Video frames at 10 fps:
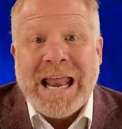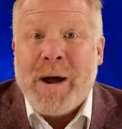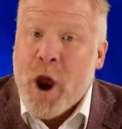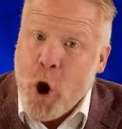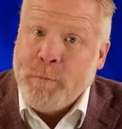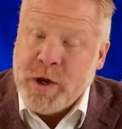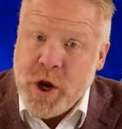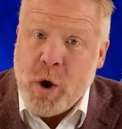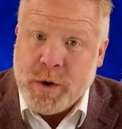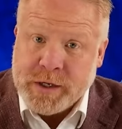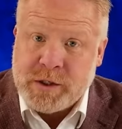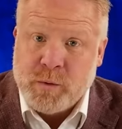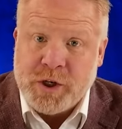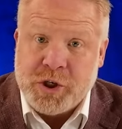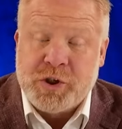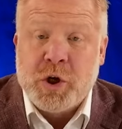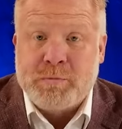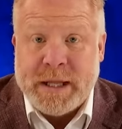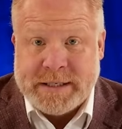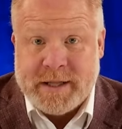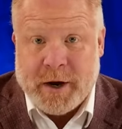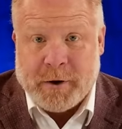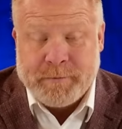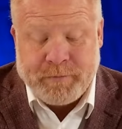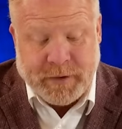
Now, I hope you noticed what just took place there.